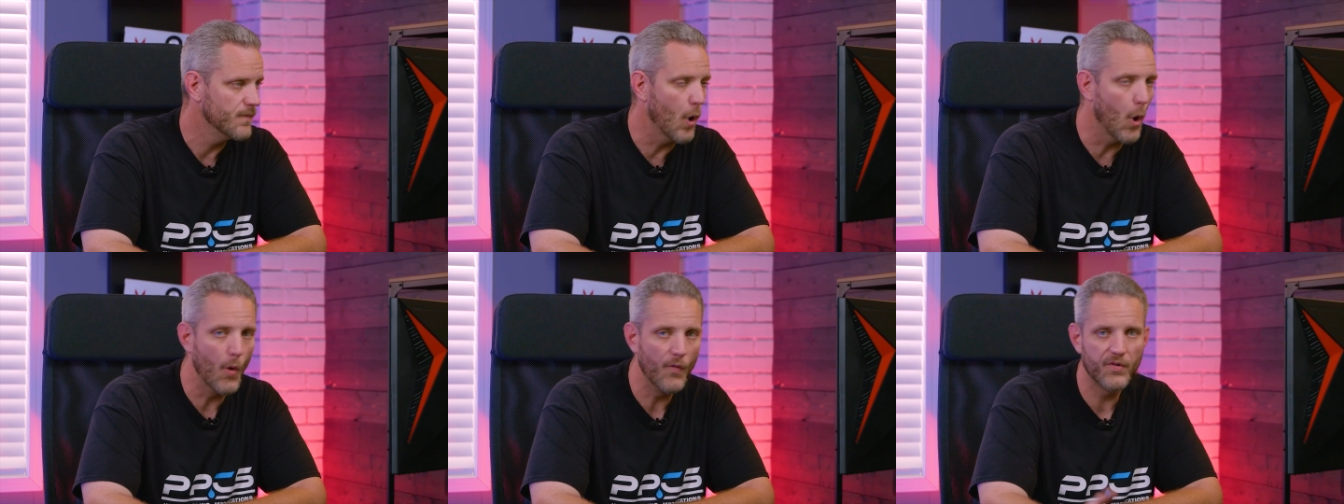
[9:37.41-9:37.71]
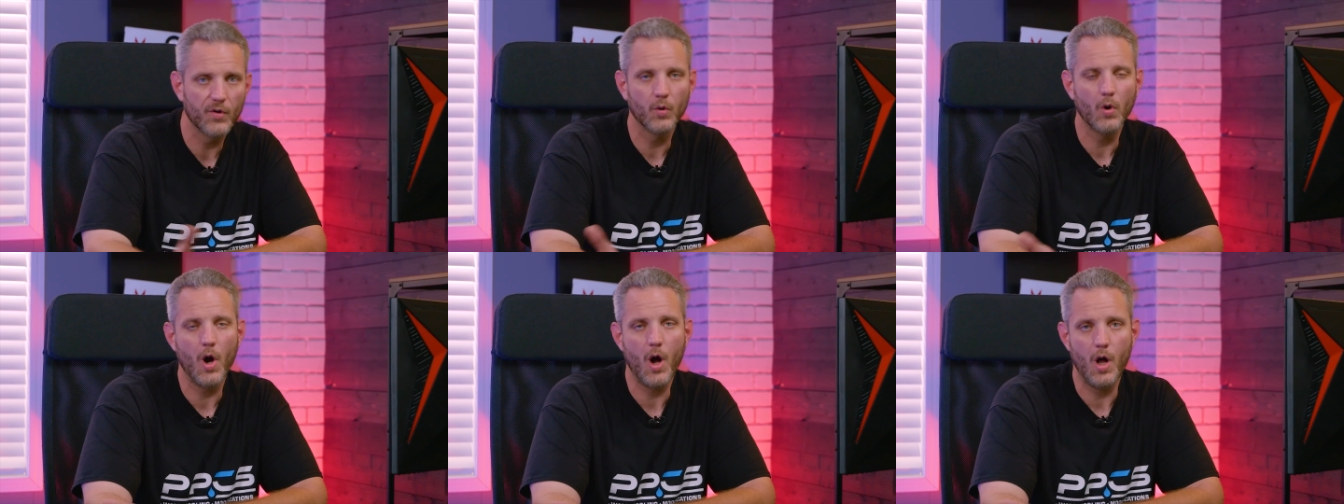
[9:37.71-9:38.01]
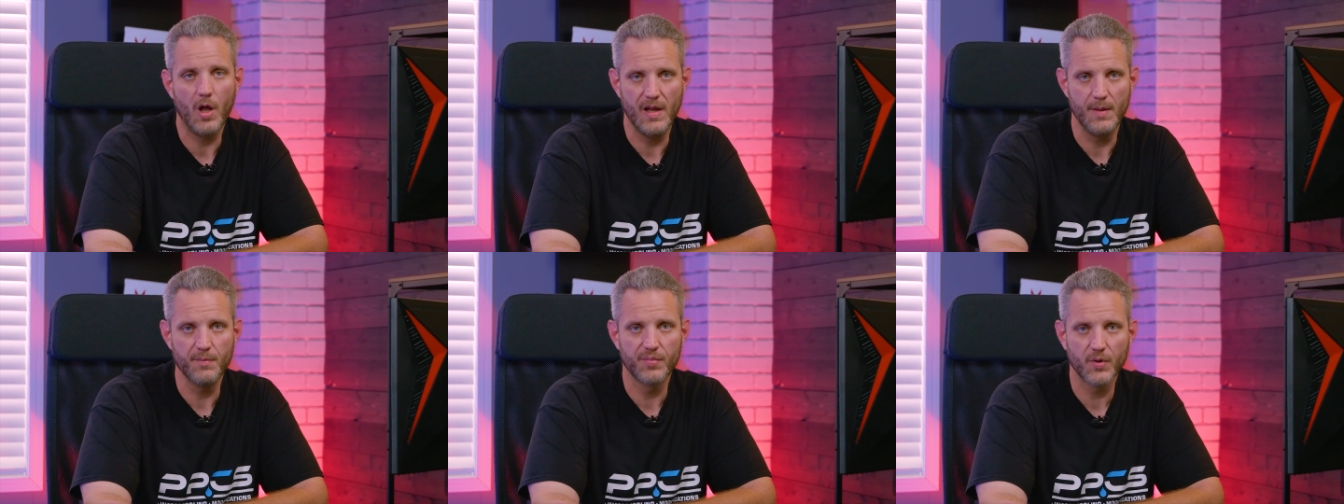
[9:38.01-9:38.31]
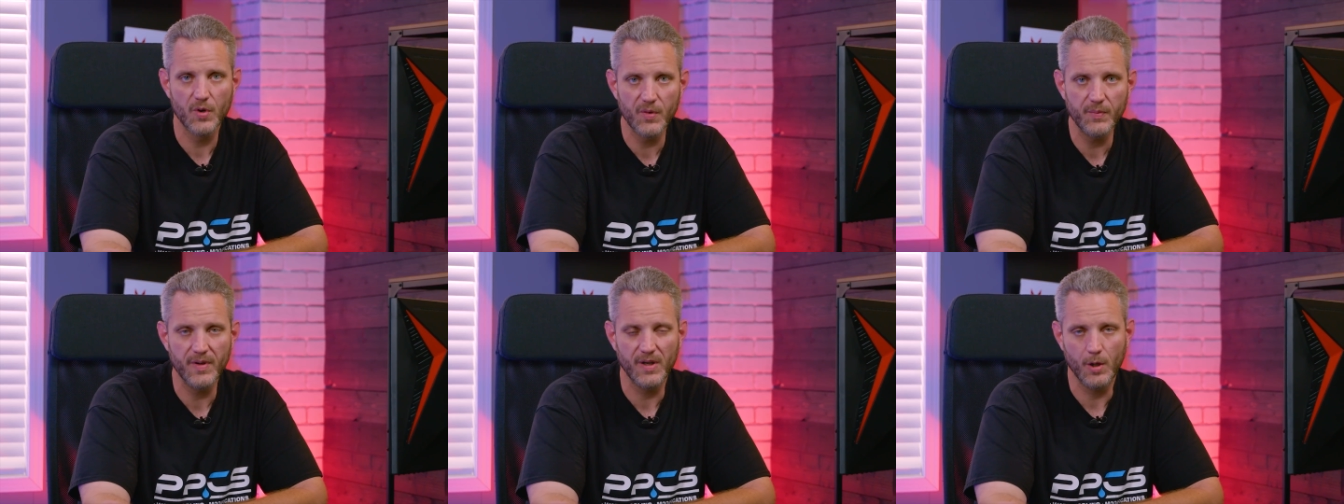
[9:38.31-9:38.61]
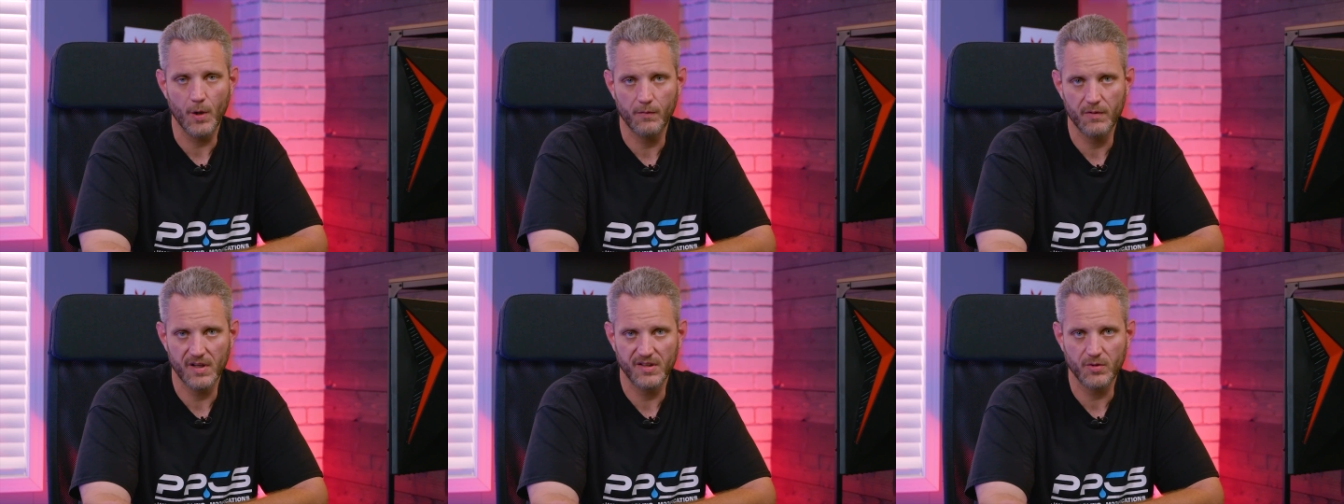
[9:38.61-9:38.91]
overall improvement
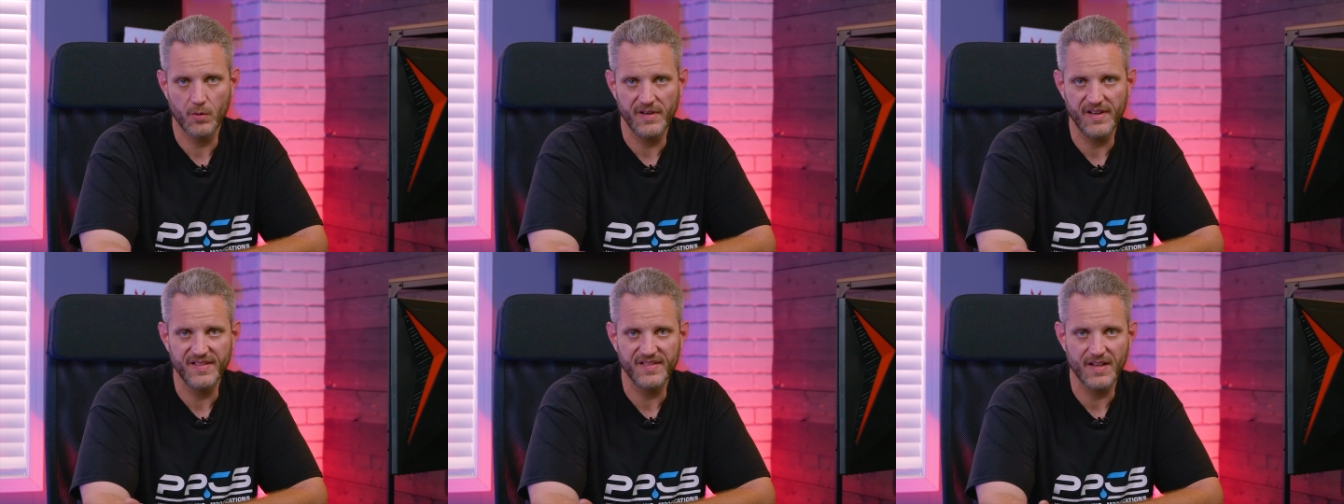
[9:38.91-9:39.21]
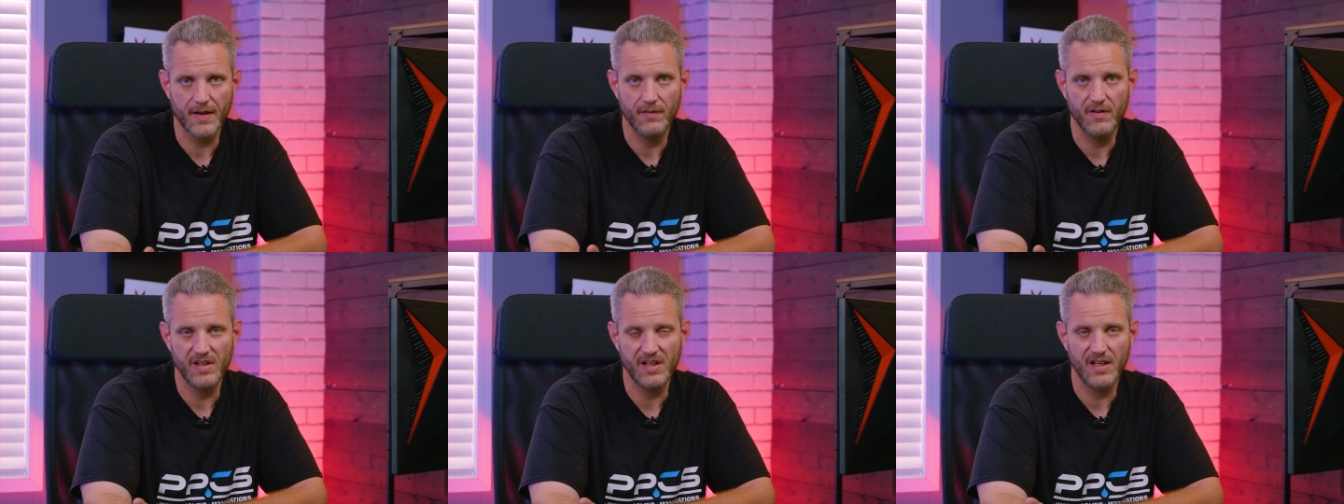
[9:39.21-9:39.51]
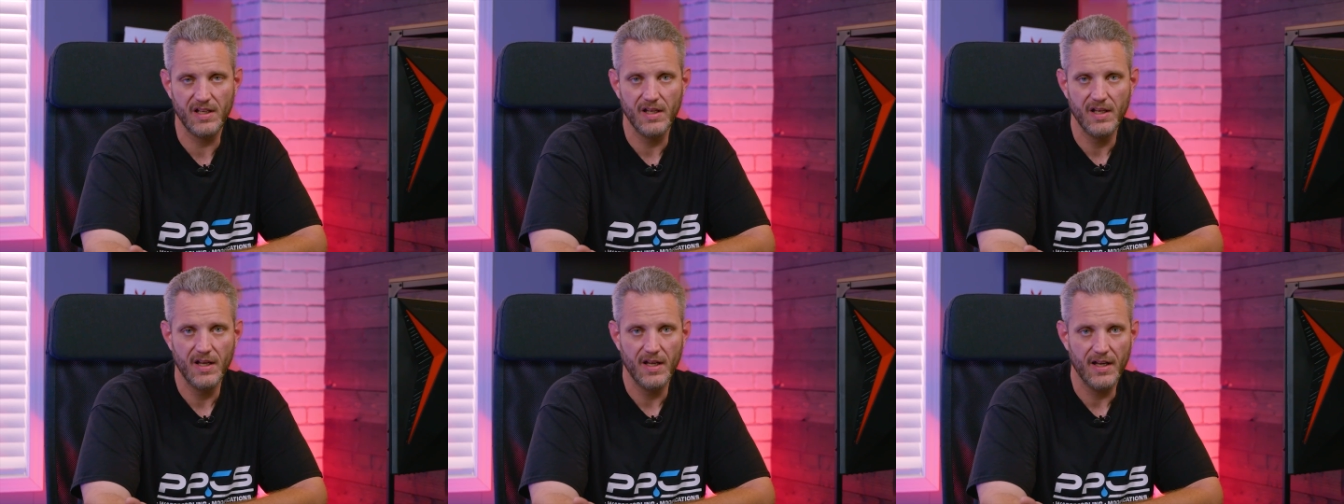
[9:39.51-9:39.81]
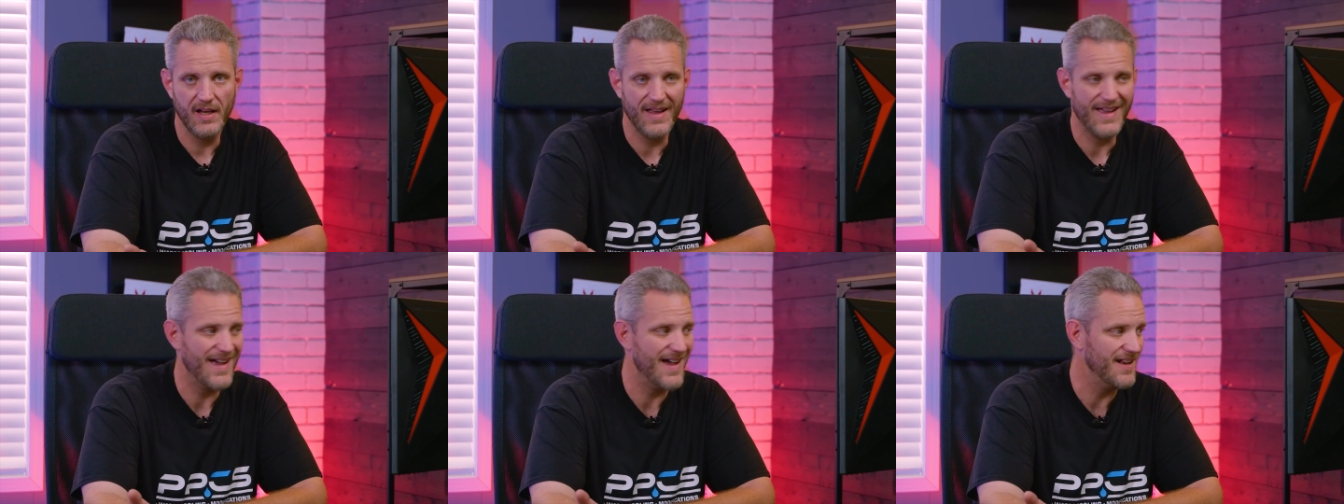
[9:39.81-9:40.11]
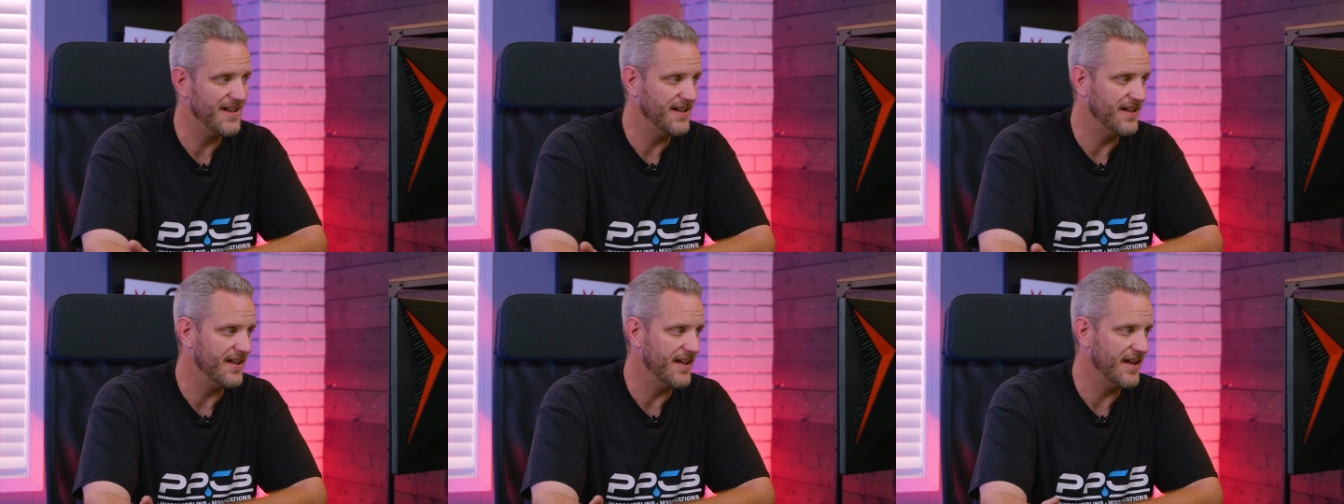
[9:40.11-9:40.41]
over the 2070
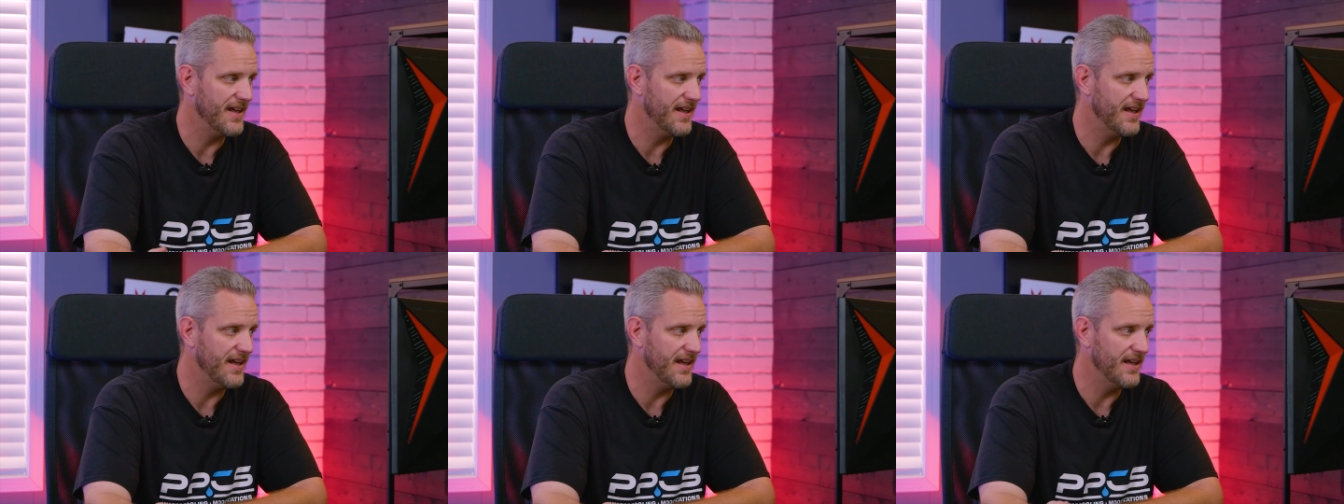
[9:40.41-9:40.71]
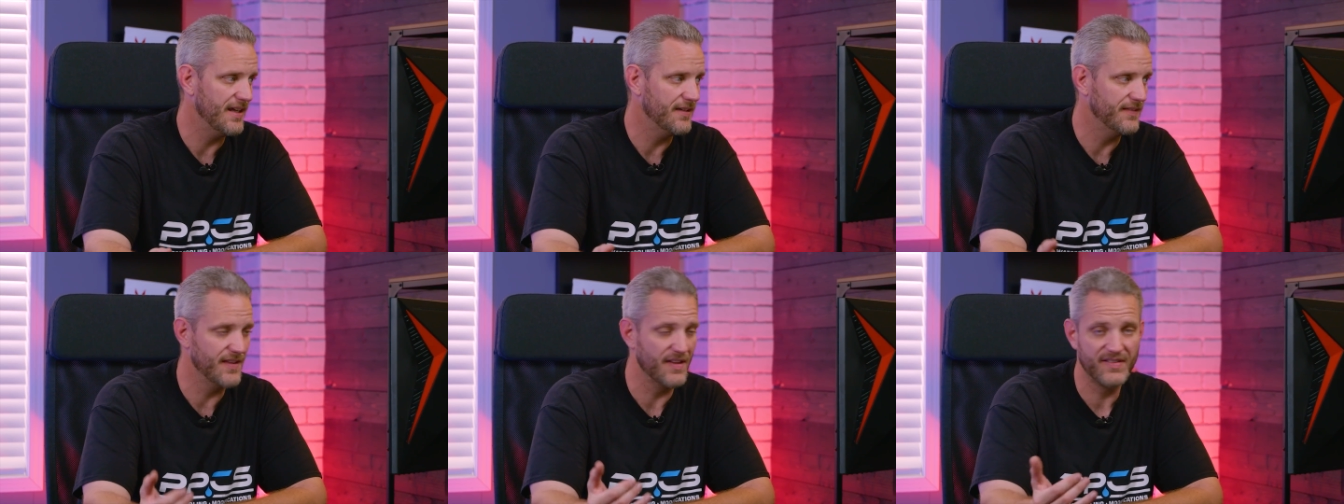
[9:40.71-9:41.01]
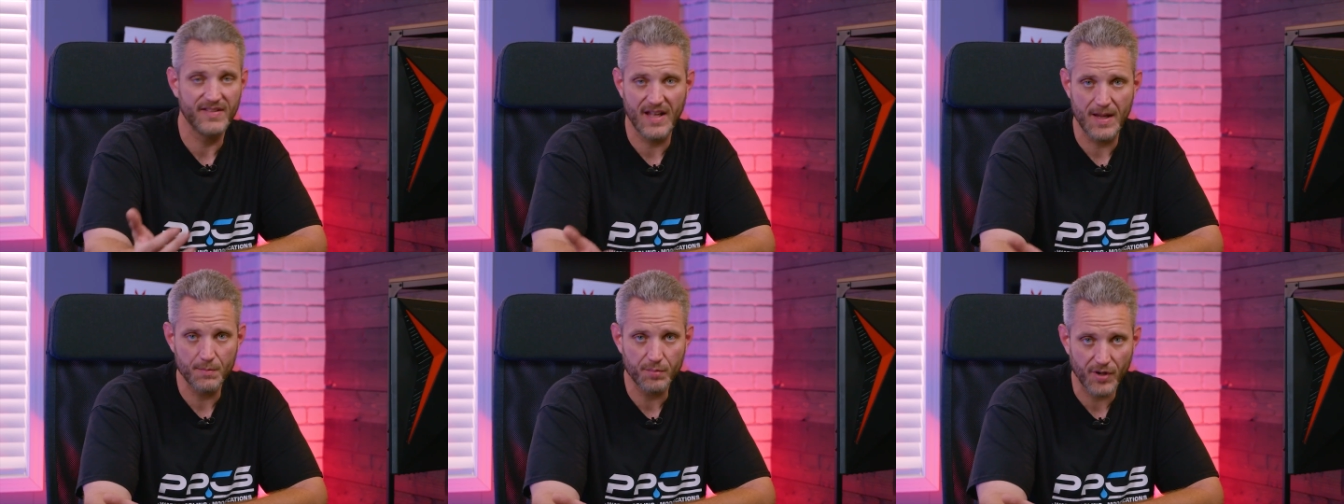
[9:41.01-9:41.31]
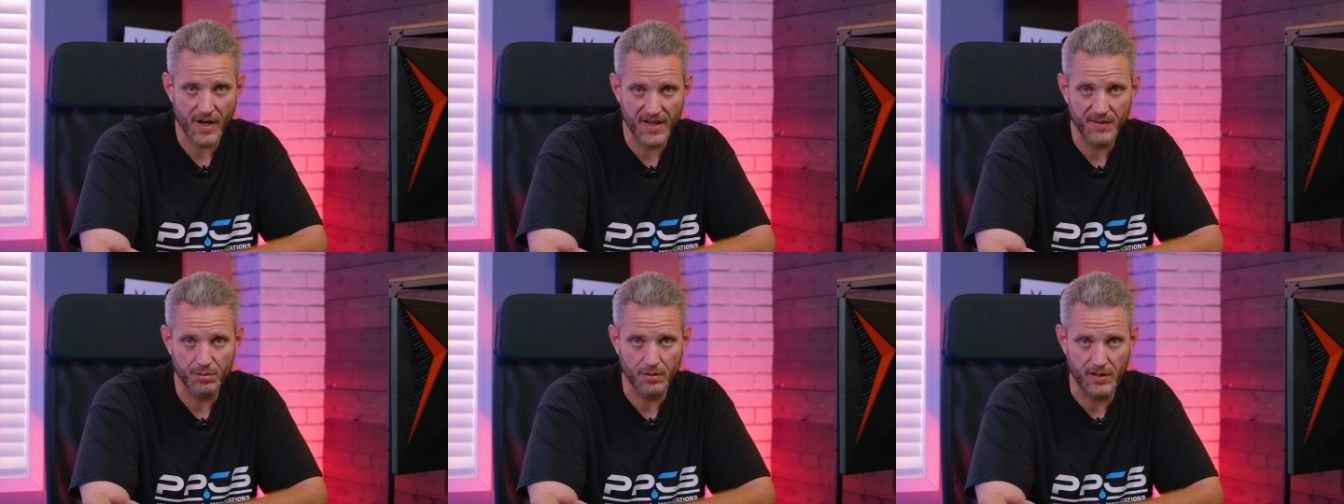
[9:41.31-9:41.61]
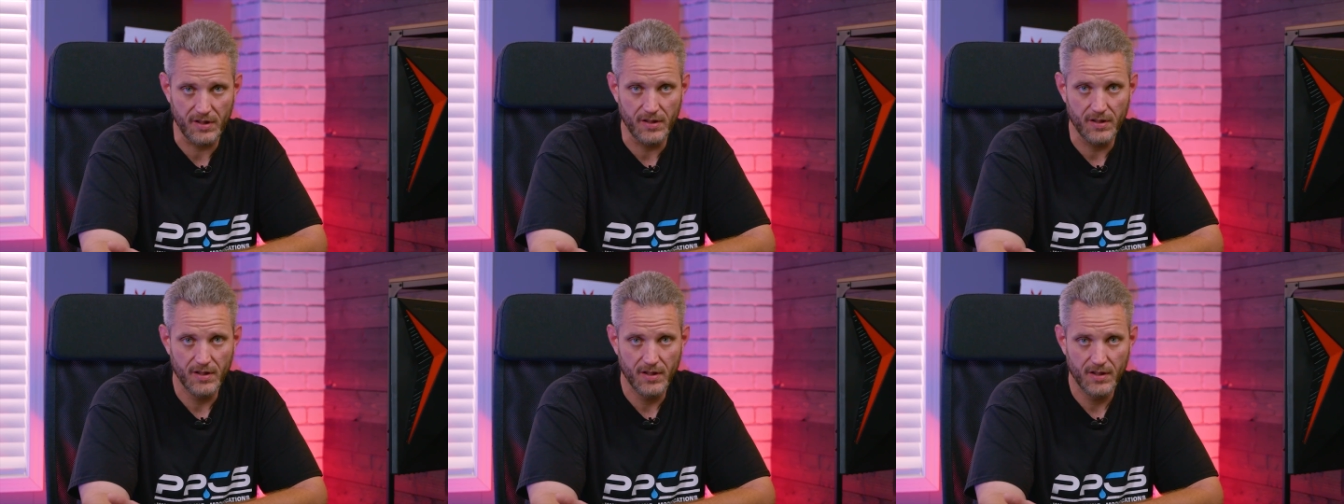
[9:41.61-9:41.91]
at a the same price
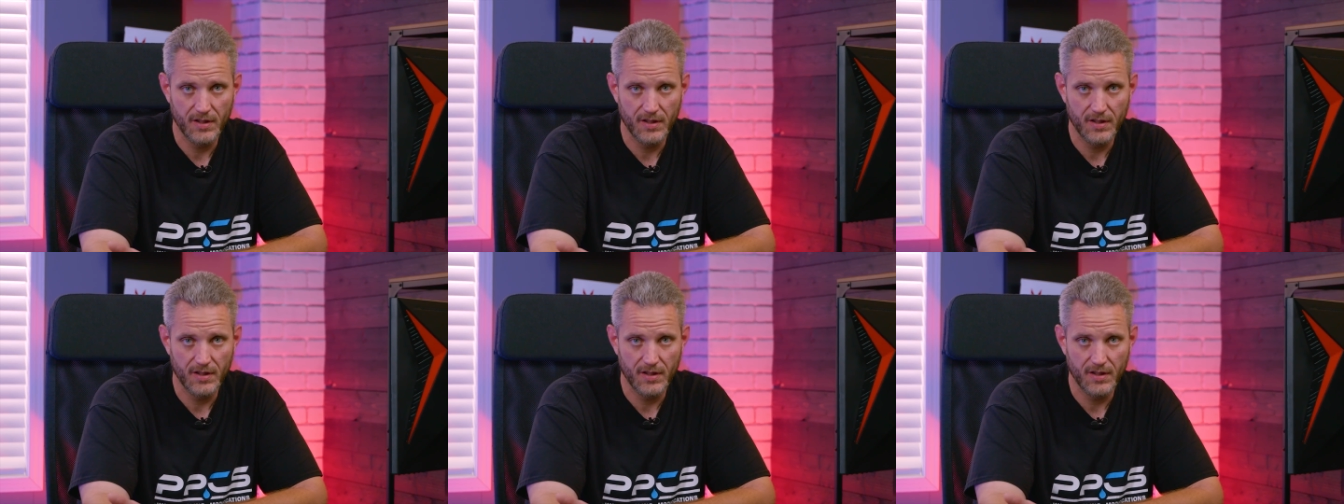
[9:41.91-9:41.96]
point.